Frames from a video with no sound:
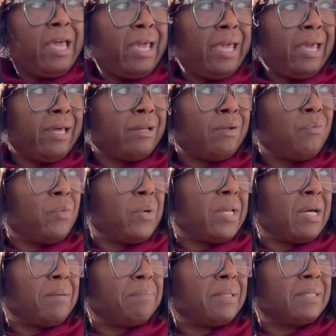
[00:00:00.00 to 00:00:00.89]
It done
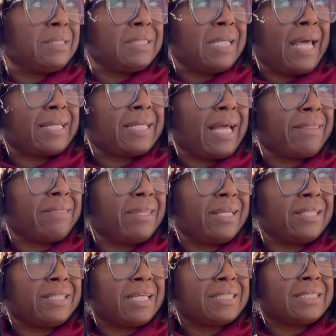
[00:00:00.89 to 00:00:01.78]
went up, and it's like, I
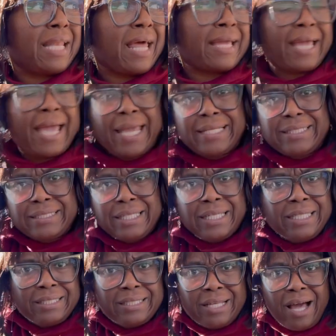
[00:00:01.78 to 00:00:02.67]
think that's like
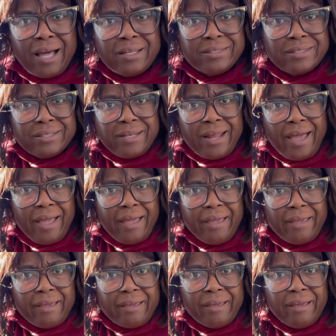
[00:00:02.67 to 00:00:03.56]
eighteen dollars a
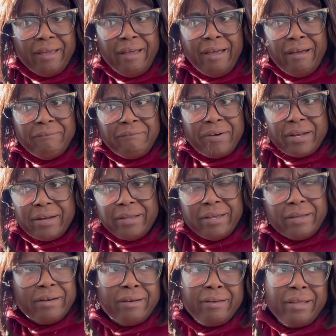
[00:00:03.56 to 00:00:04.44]
day for the
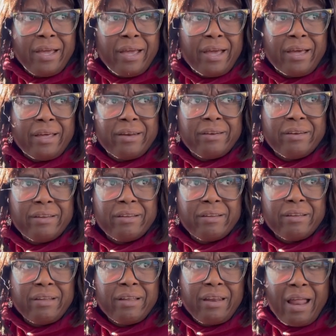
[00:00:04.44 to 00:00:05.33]
internet.
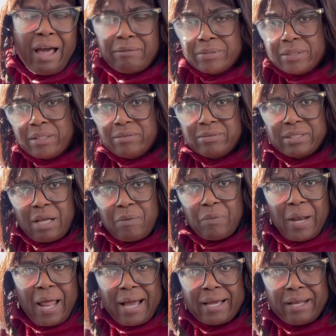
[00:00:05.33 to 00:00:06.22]
I was gonna say,
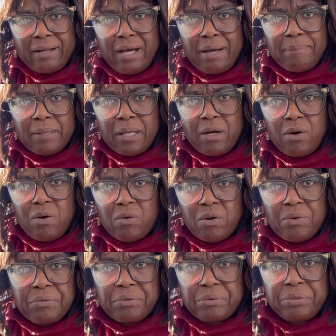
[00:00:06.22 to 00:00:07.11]
well, I could
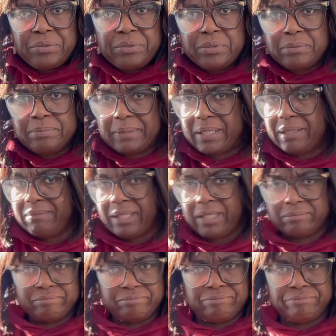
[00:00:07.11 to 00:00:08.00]
upload on the cruise, but I'm
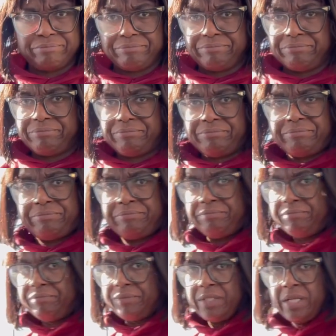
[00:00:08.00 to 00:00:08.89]
like, mm-mm.
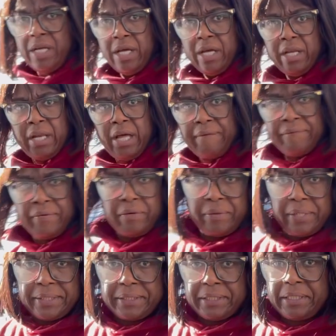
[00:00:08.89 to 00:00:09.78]
Not for
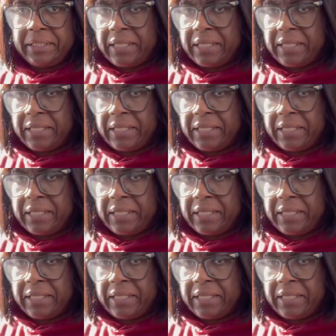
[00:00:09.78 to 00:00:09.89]
no eighteen